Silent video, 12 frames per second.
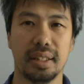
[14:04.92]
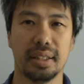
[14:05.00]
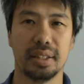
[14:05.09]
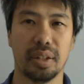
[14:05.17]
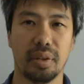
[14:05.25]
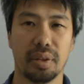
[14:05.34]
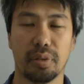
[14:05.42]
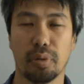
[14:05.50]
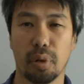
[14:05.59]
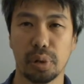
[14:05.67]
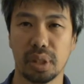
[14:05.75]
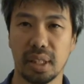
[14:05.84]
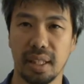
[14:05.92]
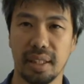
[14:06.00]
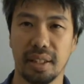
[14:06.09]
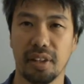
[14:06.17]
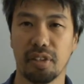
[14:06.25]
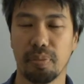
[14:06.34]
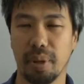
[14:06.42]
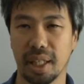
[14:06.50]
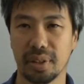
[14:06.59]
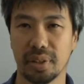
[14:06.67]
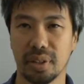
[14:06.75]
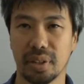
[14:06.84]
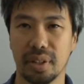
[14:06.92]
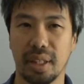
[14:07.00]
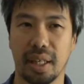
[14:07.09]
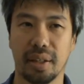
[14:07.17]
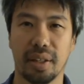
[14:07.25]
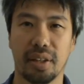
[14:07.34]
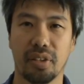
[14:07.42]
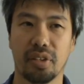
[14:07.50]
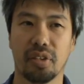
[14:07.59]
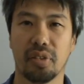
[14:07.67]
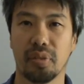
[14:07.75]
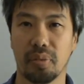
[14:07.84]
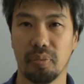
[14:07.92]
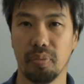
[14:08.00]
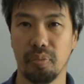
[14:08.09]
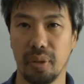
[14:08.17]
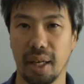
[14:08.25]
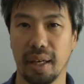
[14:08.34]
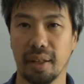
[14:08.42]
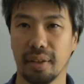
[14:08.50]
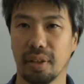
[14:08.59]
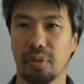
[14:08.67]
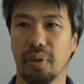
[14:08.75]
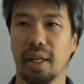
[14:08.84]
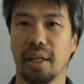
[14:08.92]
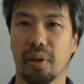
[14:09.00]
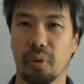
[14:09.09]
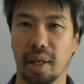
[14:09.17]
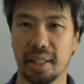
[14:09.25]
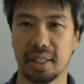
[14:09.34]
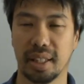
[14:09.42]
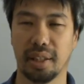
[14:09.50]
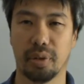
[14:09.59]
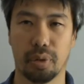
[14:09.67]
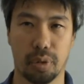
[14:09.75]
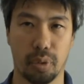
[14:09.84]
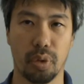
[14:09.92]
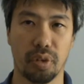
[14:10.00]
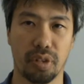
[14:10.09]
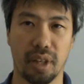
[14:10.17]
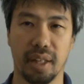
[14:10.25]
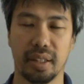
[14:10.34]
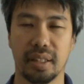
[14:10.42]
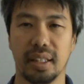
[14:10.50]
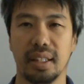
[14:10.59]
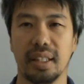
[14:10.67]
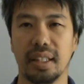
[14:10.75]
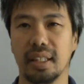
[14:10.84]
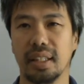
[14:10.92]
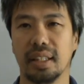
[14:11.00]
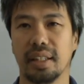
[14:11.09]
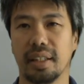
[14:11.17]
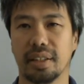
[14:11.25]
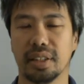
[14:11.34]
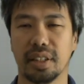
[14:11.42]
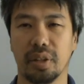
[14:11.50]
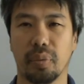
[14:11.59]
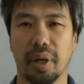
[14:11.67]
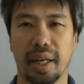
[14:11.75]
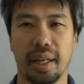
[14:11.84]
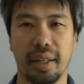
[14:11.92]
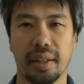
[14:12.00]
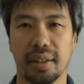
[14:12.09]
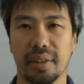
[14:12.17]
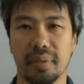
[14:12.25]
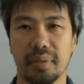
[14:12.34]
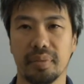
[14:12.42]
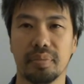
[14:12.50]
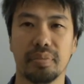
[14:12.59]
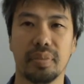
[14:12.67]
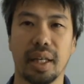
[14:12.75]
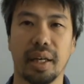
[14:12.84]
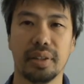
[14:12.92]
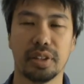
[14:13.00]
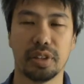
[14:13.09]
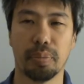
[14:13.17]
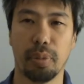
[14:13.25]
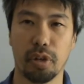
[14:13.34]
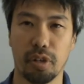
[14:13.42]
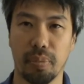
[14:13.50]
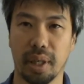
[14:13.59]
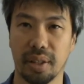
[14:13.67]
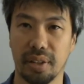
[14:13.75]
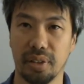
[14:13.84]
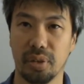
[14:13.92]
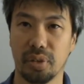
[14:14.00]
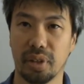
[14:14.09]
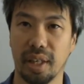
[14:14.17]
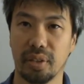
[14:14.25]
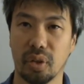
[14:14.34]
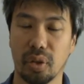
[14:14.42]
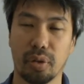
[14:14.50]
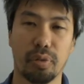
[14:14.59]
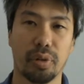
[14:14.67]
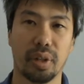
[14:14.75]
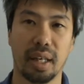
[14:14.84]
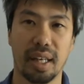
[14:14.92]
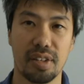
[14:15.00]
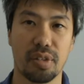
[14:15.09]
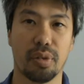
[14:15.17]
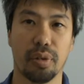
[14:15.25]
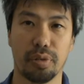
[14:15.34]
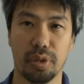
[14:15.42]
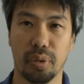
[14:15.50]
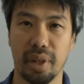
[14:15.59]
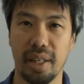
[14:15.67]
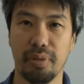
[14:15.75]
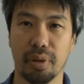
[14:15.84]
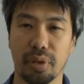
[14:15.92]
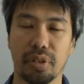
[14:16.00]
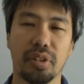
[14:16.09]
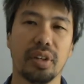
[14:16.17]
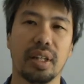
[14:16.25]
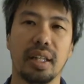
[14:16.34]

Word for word: So unfortunately in this battle there is yeah, not really a right side or a wrong side. There is in a way um, yeah, just a possibility to try to look for the lesser of two evils.